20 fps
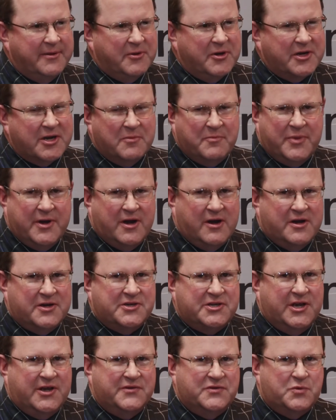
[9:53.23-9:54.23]
able to compare
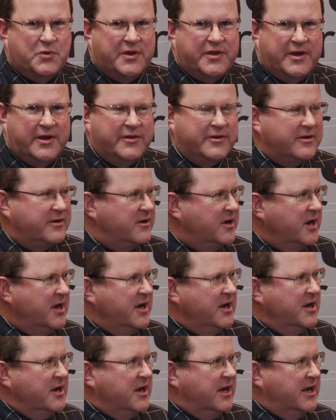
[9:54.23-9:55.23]
ourselves with other
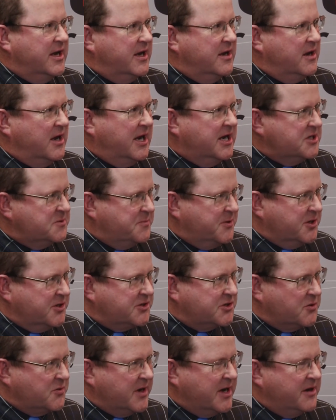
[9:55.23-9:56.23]

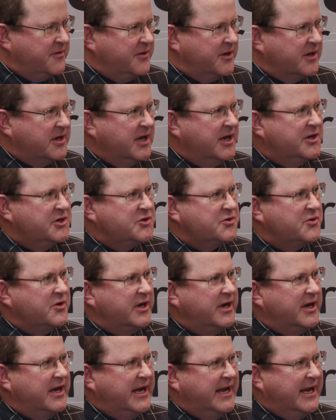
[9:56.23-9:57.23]
hospitals around the
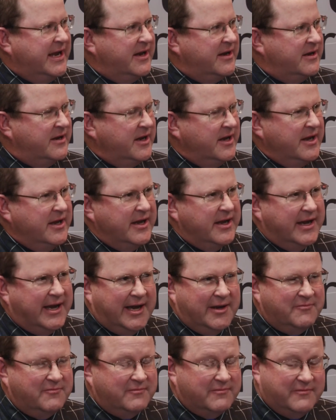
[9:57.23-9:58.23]
country. And
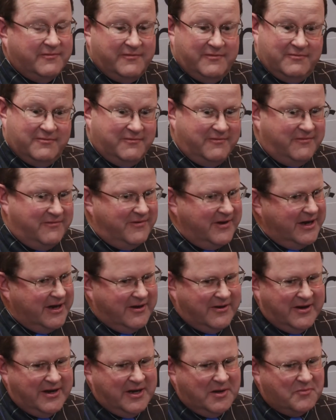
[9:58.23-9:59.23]
I'm
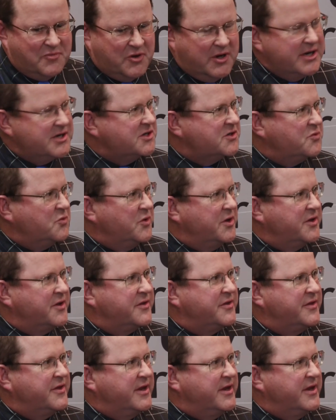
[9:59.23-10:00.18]
very impressed with